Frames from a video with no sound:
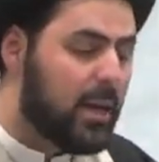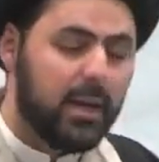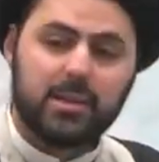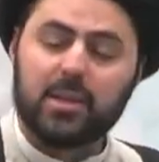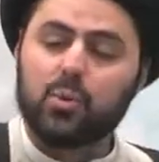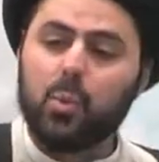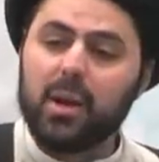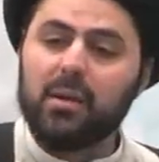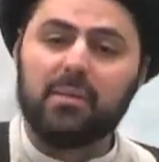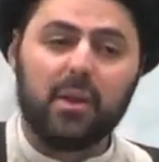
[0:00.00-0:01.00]
It says one
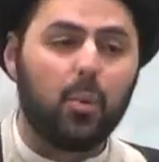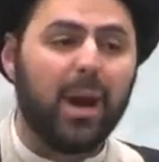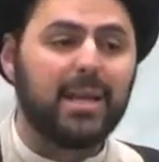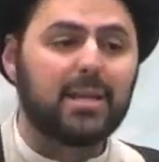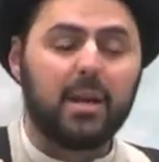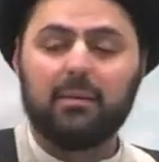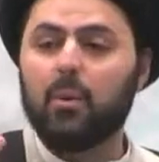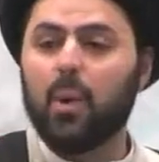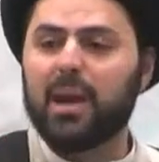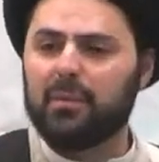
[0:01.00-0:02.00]
of the rights of a
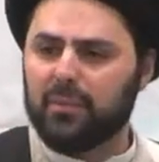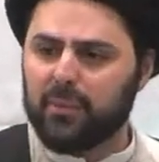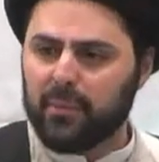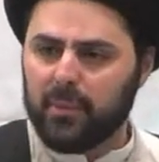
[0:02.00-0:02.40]
wife